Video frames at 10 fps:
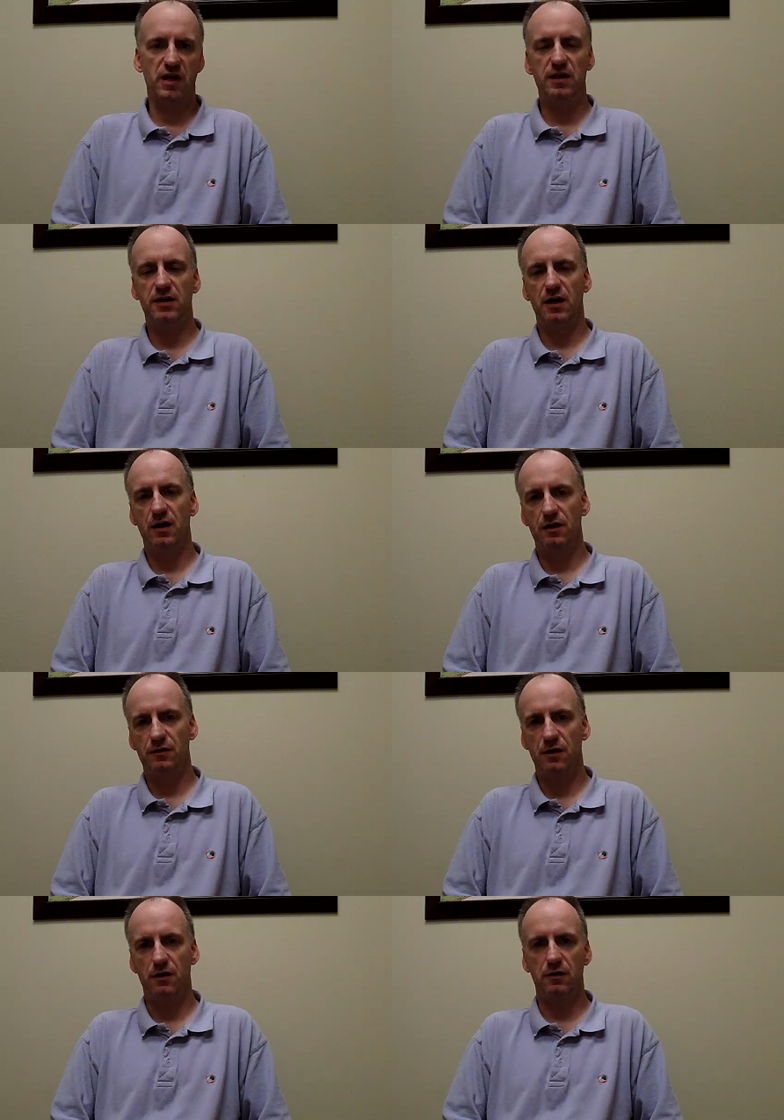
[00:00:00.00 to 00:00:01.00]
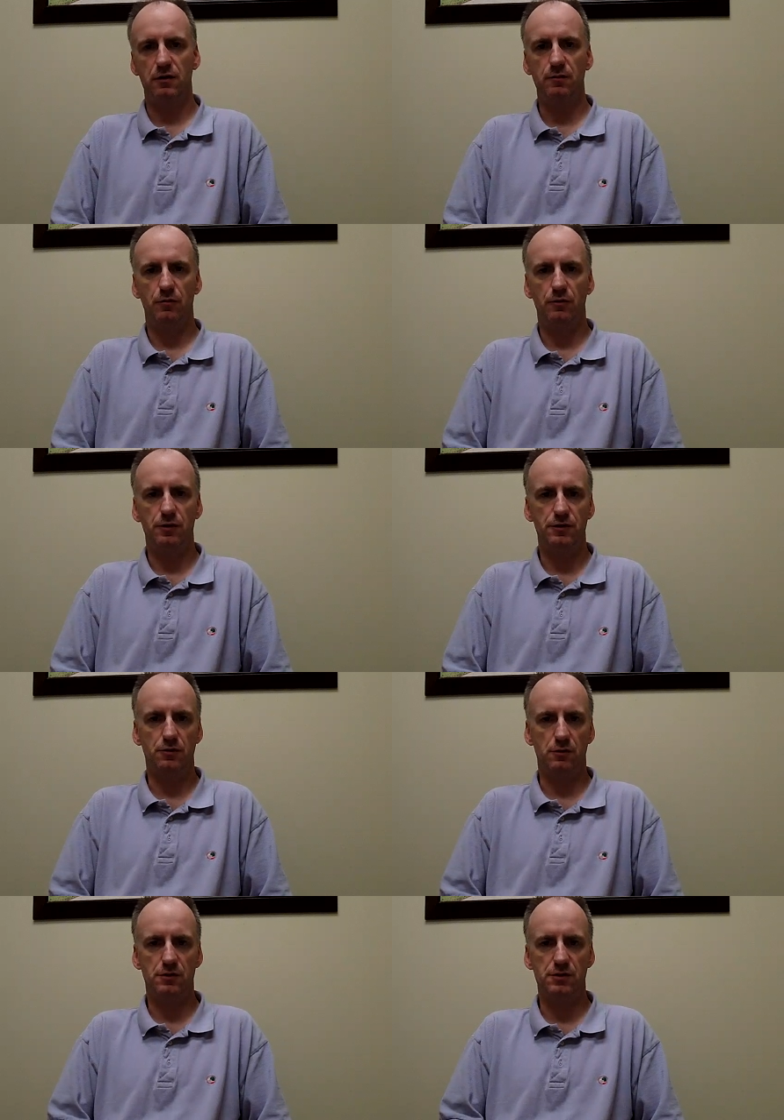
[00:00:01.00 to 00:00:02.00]
take care of their human
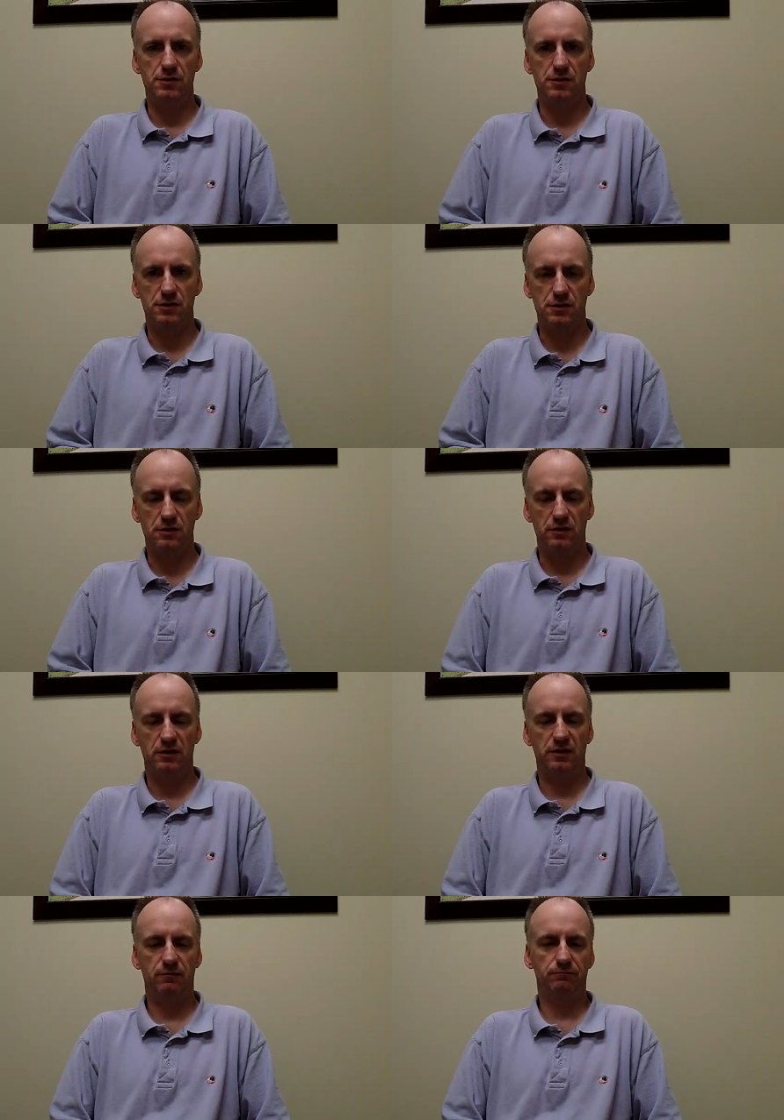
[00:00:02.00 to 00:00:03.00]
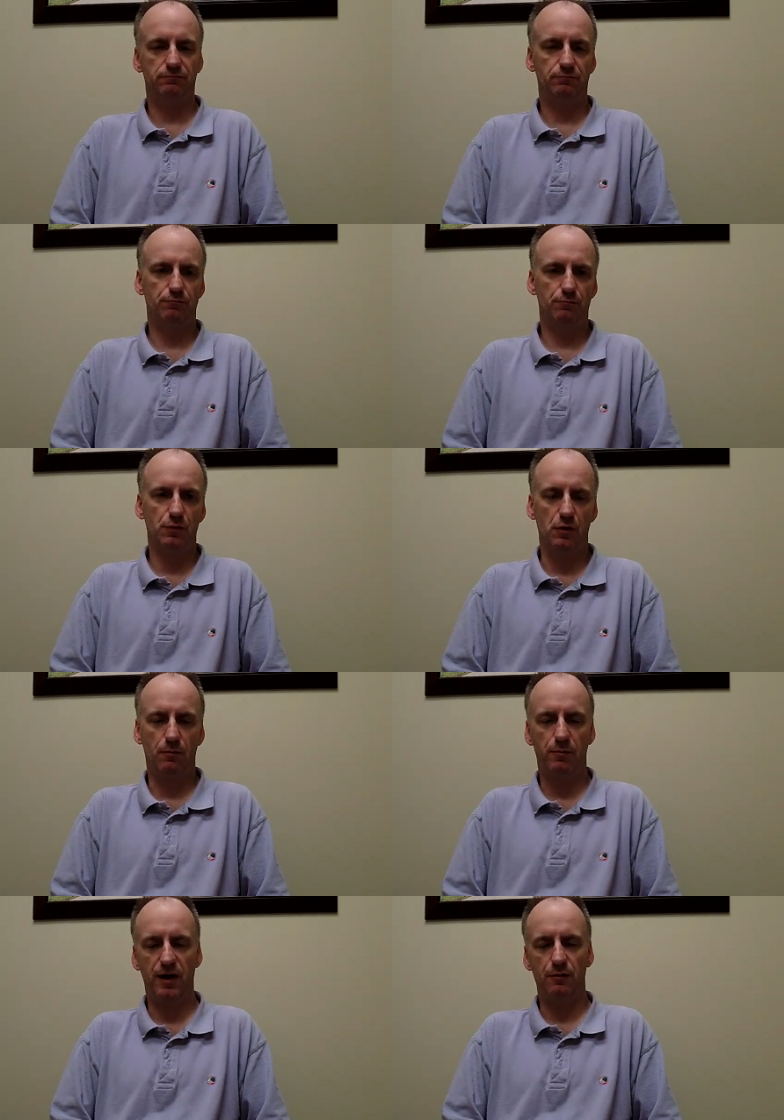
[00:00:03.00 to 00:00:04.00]
resources and uh, you
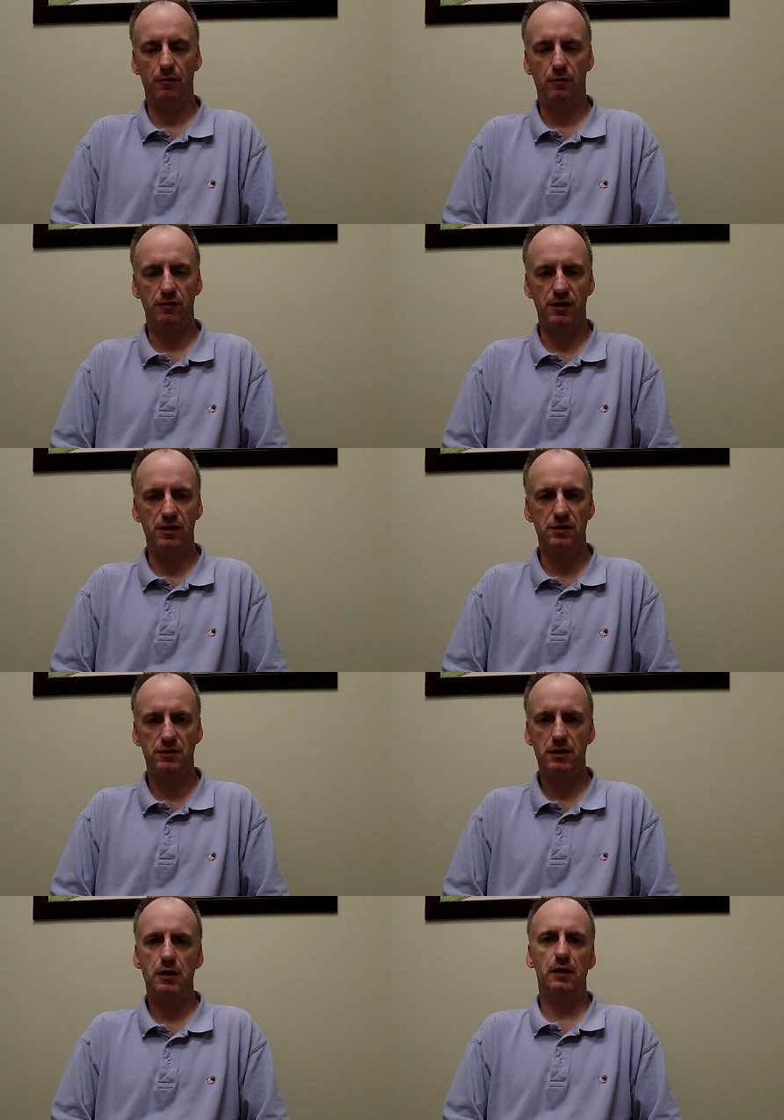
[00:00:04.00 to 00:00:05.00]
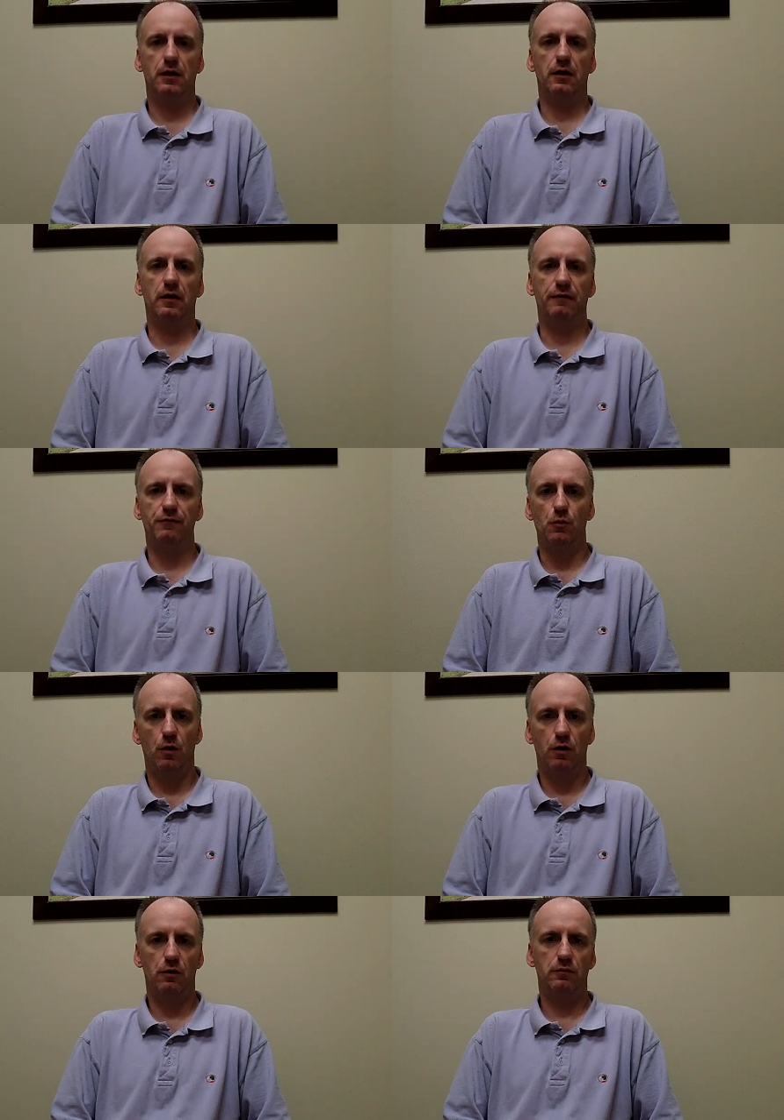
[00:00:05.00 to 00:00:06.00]
know, payroll needs. Uh, if you
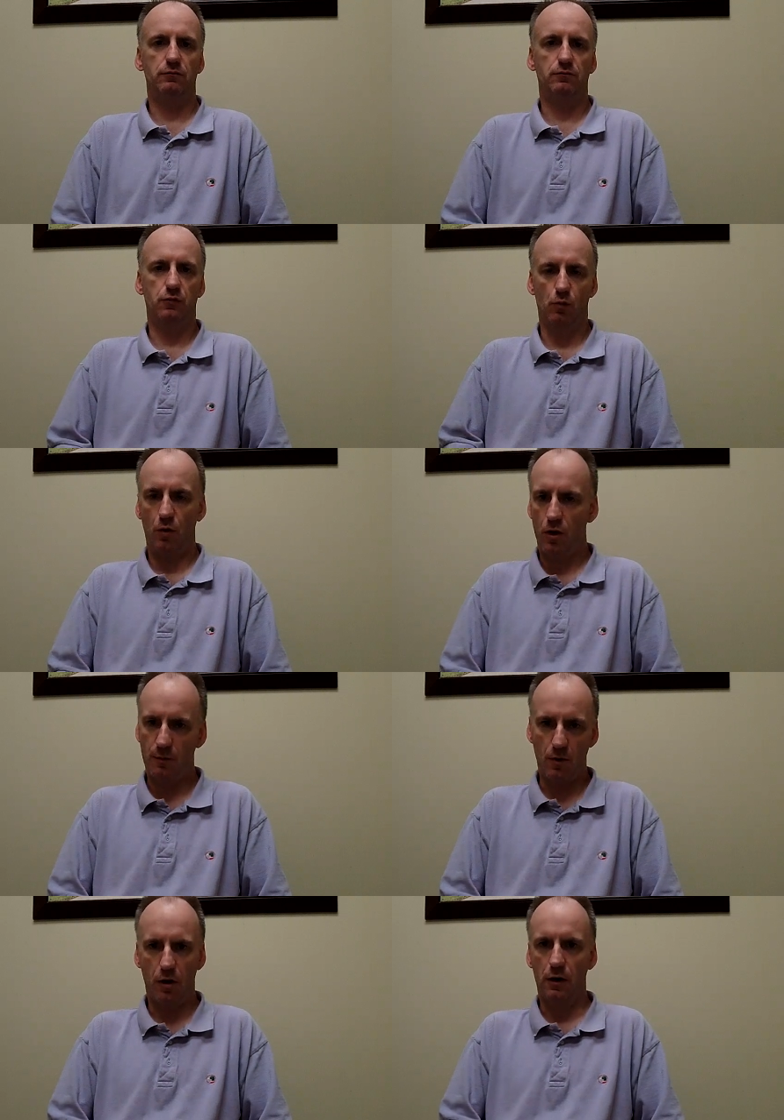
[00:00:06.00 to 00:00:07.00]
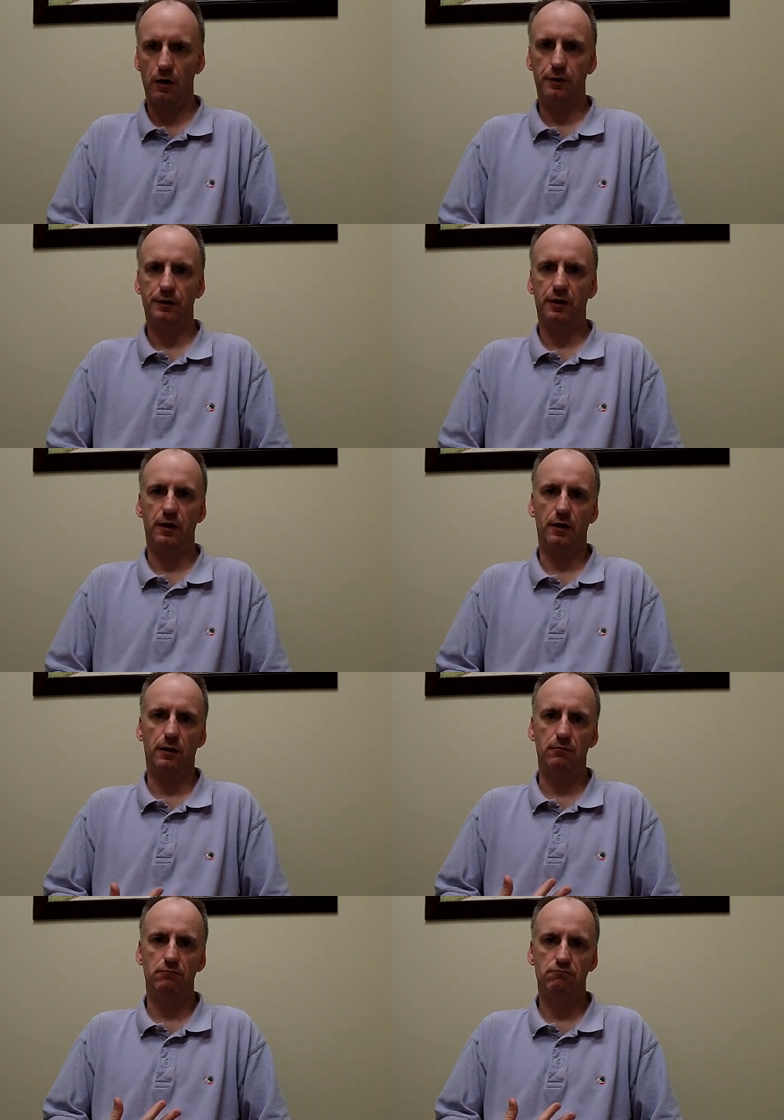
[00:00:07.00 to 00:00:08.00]
work for Walmart,
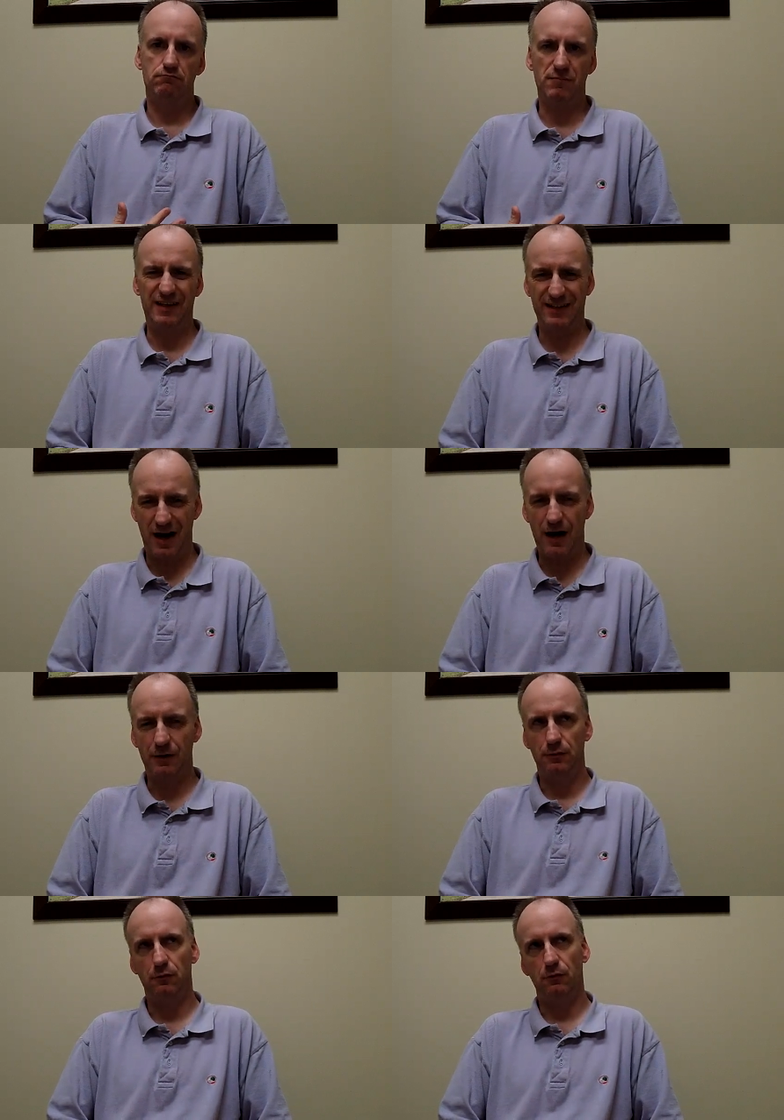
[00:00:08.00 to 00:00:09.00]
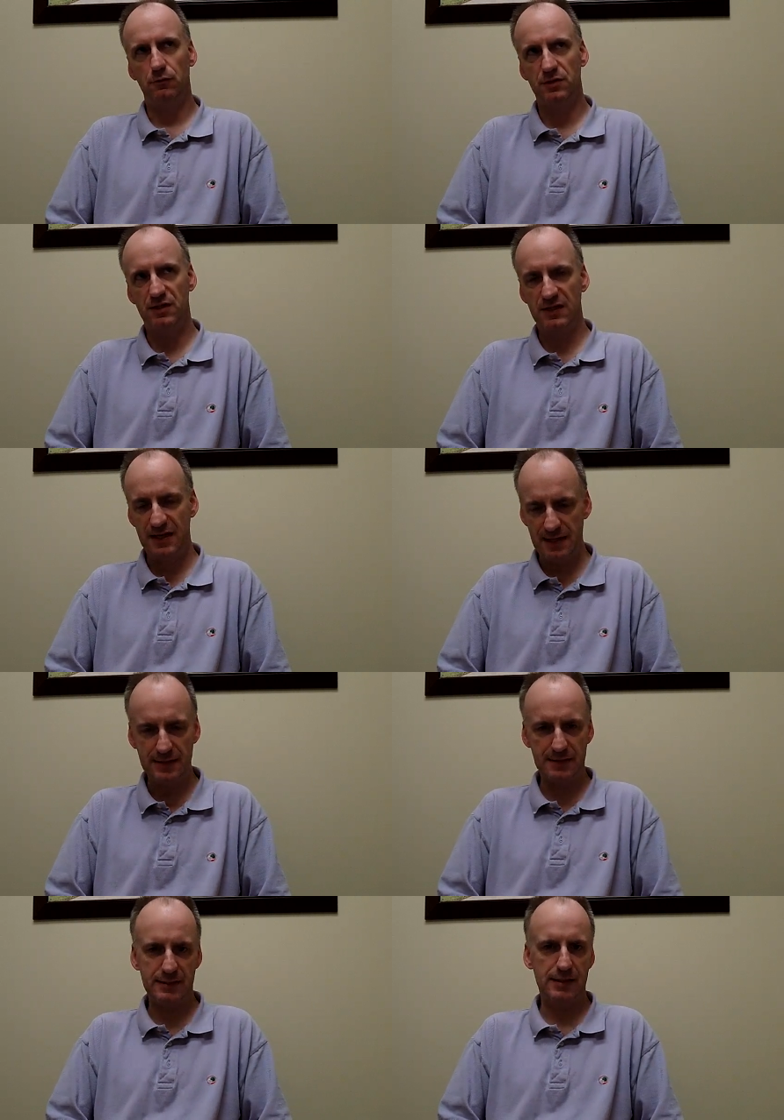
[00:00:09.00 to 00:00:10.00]
uh, McDonald's,
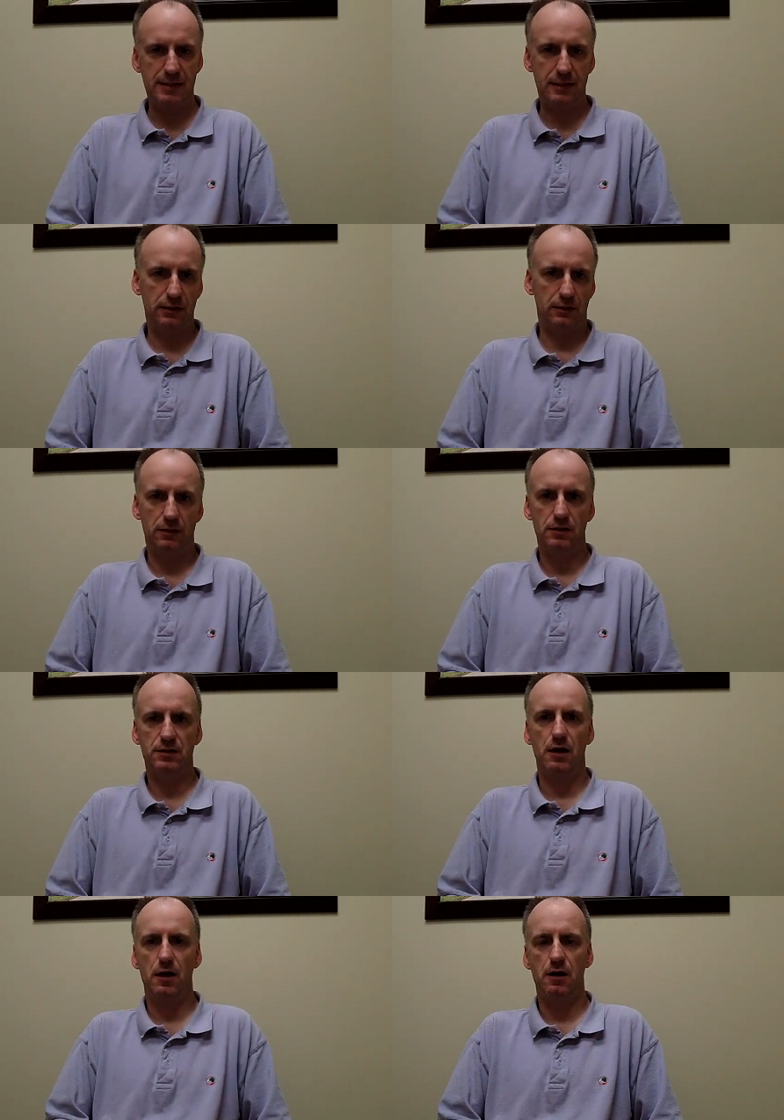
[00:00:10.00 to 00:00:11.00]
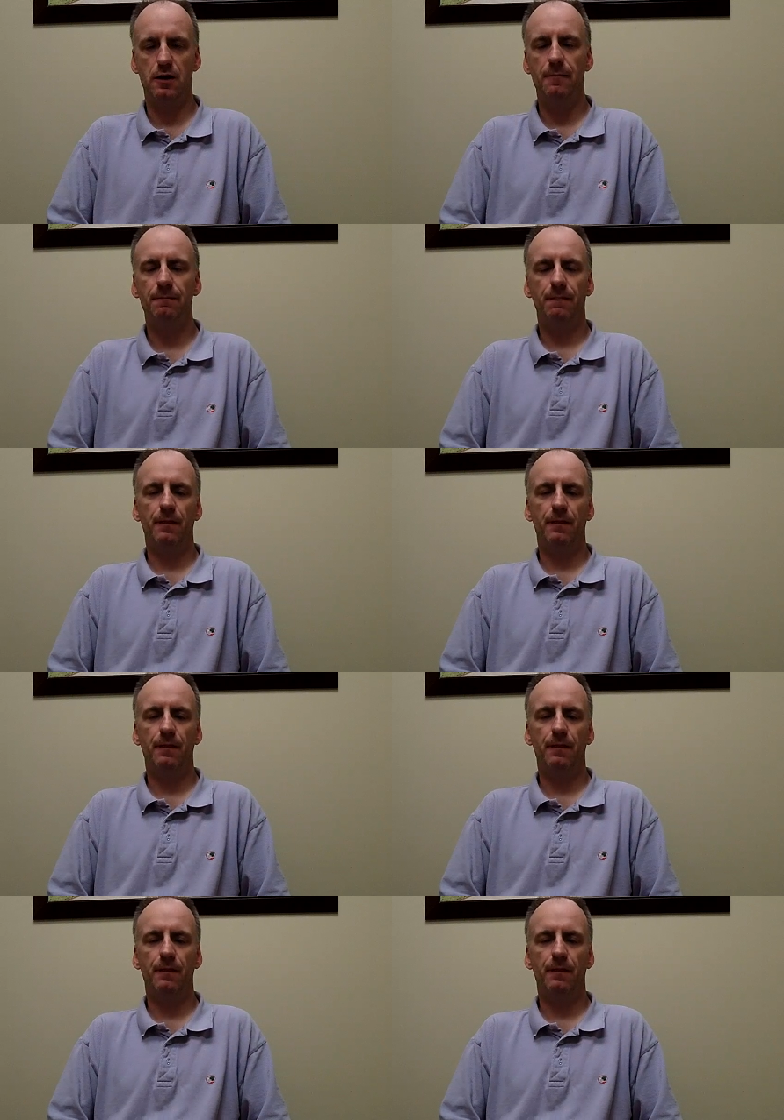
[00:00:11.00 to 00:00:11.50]
Disney in this area,